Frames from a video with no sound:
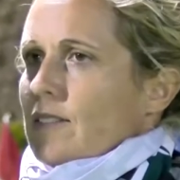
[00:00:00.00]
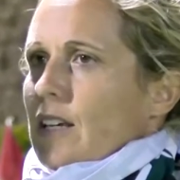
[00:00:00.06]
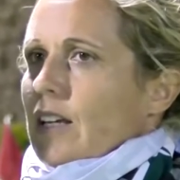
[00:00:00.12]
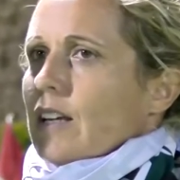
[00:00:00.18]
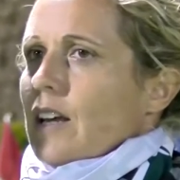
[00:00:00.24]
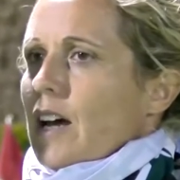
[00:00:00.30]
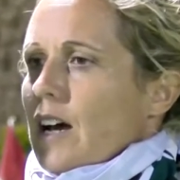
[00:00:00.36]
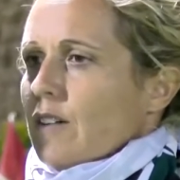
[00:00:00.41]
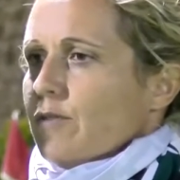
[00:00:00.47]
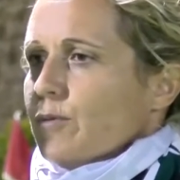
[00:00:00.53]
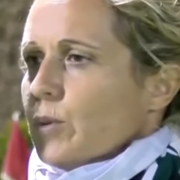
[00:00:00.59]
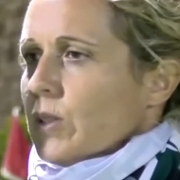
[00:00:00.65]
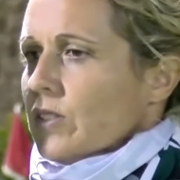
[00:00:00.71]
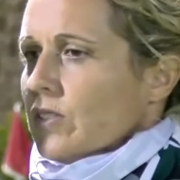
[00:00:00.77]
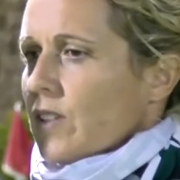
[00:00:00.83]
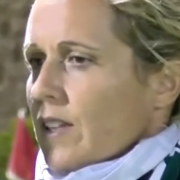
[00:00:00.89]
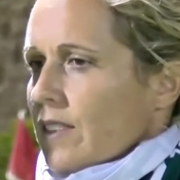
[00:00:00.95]
second half
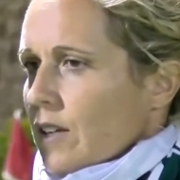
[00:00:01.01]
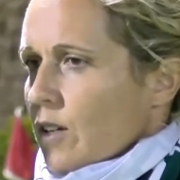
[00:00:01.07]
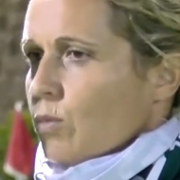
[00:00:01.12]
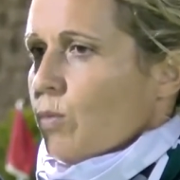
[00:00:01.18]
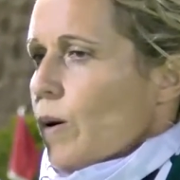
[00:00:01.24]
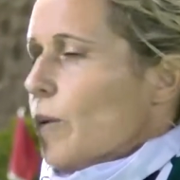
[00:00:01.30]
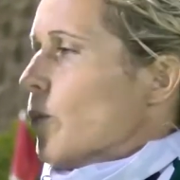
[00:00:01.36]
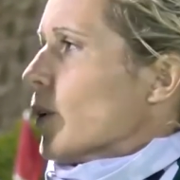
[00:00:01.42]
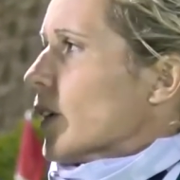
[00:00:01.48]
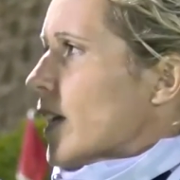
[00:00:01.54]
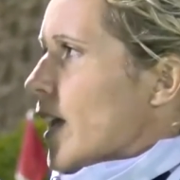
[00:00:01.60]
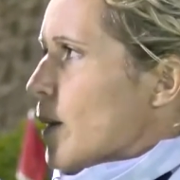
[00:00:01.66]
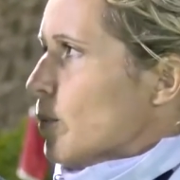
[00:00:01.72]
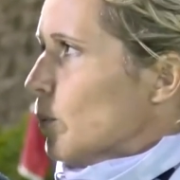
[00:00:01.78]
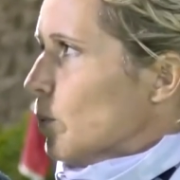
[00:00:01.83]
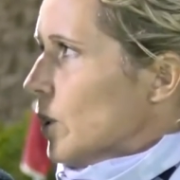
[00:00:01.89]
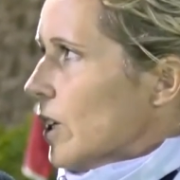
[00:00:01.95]
was, I think, what we're
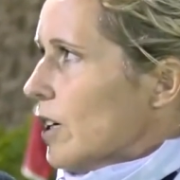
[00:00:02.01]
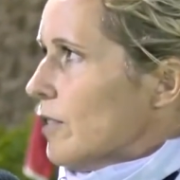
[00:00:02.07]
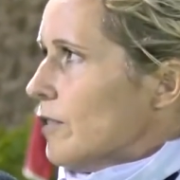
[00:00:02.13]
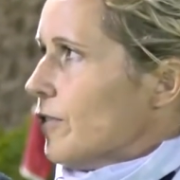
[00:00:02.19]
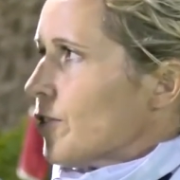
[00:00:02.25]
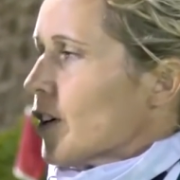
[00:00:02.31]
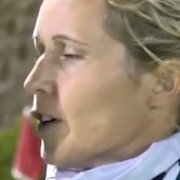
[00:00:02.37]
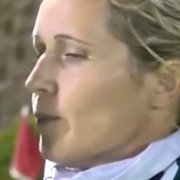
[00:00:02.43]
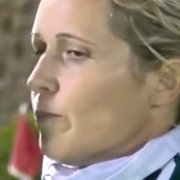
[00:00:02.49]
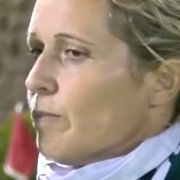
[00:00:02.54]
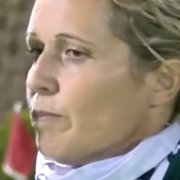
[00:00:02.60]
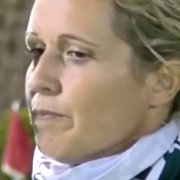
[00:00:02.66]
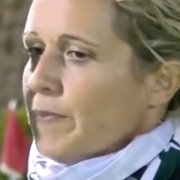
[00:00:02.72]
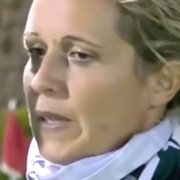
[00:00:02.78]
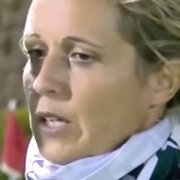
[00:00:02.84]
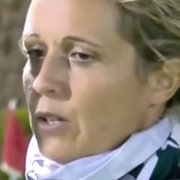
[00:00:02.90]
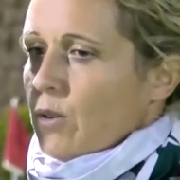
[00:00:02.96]
capable of
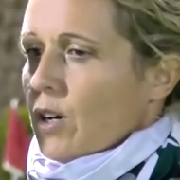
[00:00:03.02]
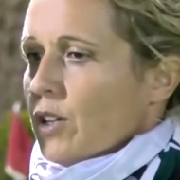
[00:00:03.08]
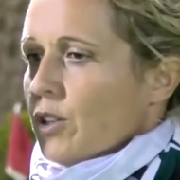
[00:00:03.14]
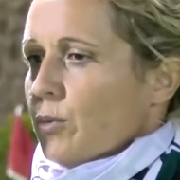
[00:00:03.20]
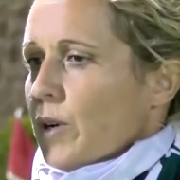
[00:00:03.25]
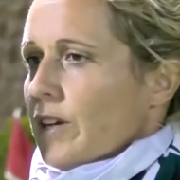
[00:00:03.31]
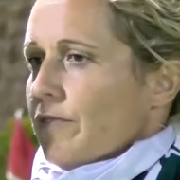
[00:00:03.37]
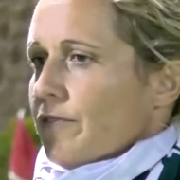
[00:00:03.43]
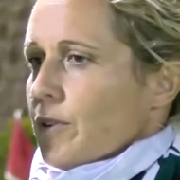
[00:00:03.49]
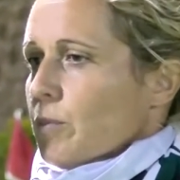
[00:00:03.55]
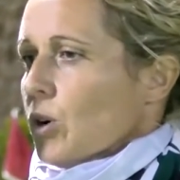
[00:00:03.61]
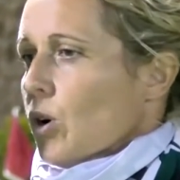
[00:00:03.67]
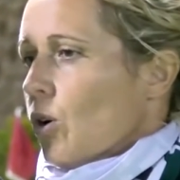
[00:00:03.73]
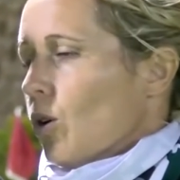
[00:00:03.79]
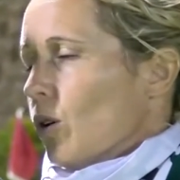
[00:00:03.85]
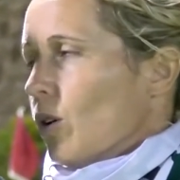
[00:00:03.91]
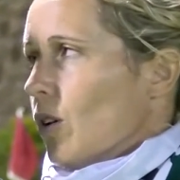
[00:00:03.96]
from, you know, all the way
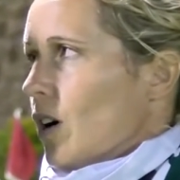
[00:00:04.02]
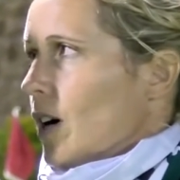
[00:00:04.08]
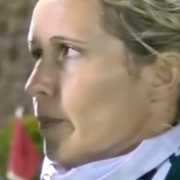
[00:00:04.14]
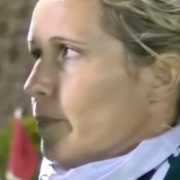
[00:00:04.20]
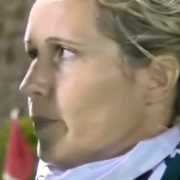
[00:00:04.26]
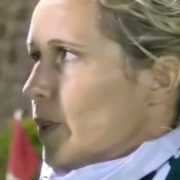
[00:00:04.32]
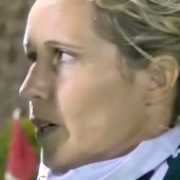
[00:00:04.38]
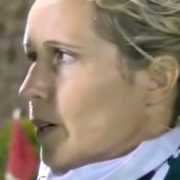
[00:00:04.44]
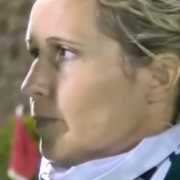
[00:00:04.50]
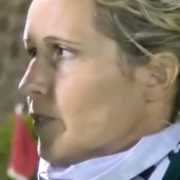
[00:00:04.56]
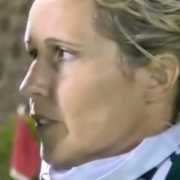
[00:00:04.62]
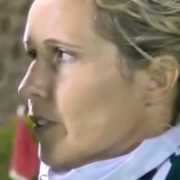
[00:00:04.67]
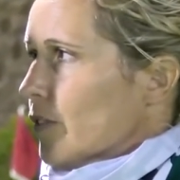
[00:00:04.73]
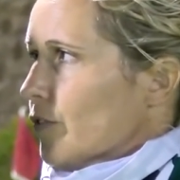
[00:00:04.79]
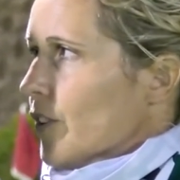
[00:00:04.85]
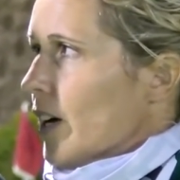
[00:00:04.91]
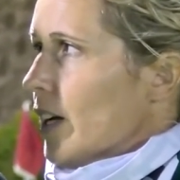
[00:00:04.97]
from goal up, up
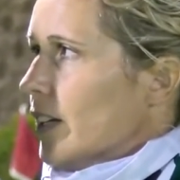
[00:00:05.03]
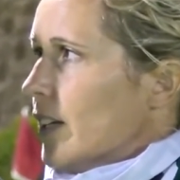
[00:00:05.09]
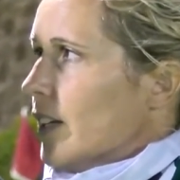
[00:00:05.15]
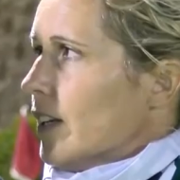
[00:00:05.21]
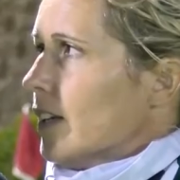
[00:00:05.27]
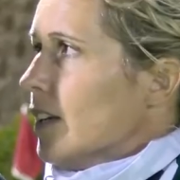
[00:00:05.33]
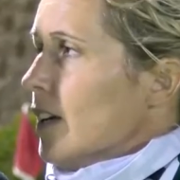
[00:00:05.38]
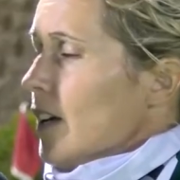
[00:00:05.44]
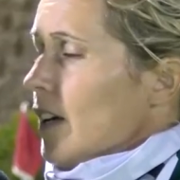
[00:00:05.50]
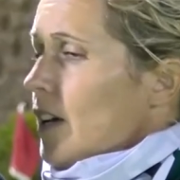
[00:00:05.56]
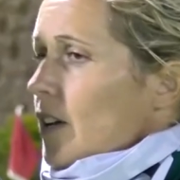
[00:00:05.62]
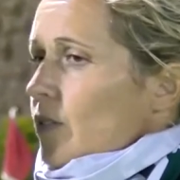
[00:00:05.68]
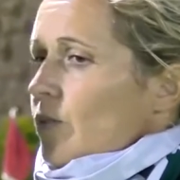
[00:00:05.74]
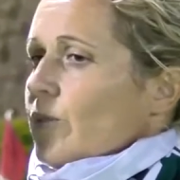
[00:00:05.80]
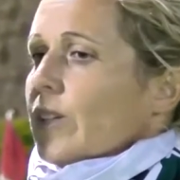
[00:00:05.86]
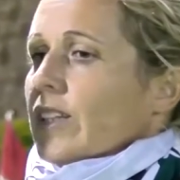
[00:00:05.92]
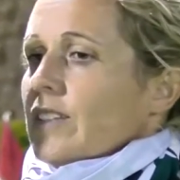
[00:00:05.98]
to the front and
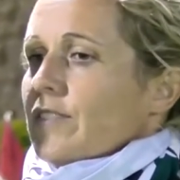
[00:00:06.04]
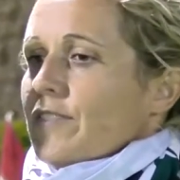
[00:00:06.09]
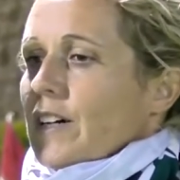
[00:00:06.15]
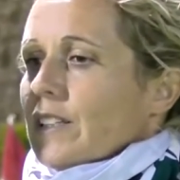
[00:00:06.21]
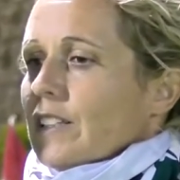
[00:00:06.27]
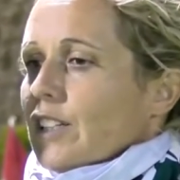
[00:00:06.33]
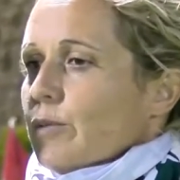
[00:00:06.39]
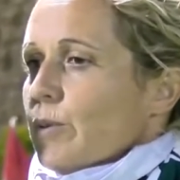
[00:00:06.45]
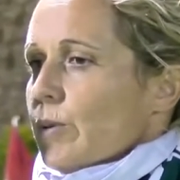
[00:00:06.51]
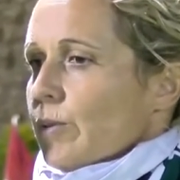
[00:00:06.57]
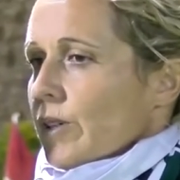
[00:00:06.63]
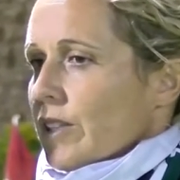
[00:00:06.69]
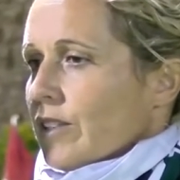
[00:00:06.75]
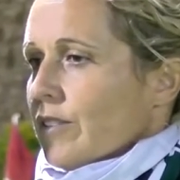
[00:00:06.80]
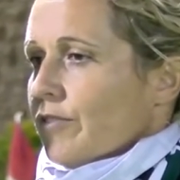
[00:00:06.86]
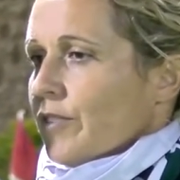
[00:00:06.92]
really felt like we were on the